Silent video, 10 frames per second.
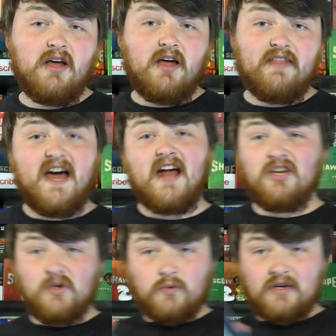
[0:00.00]
than
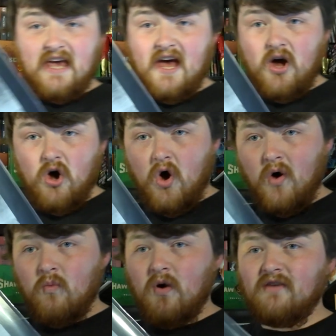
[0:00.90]
you would get
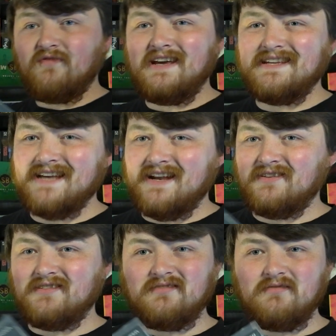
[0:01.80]
on one of these,
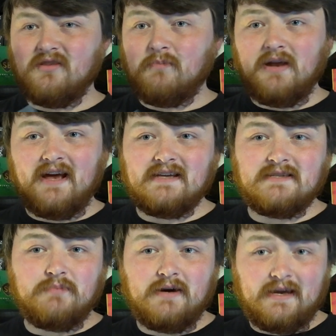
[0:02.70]
and the players
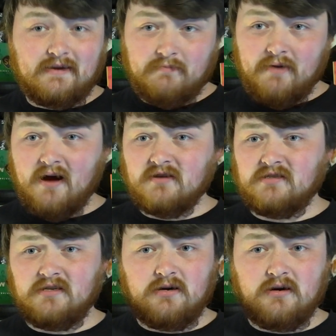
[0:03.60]
by
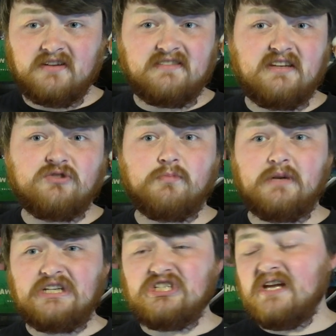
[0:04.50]
comparison are
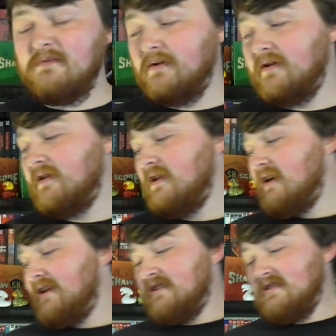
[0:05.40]
considerably cheaper.
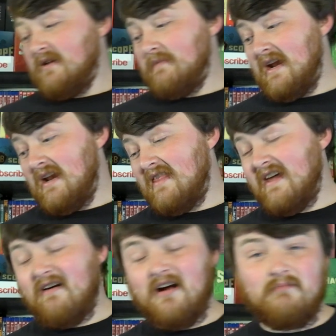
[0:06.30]
So I mean,
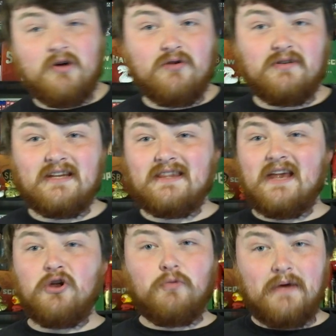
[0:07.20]
they're outmoded, they're
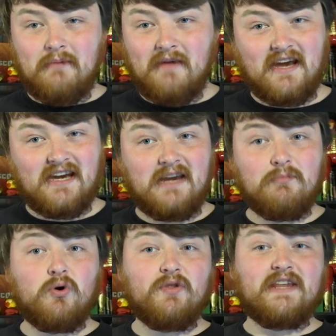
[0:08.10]
not being made
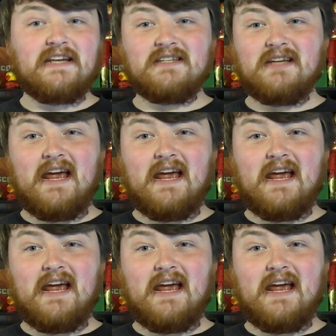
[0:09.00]
anymore. There's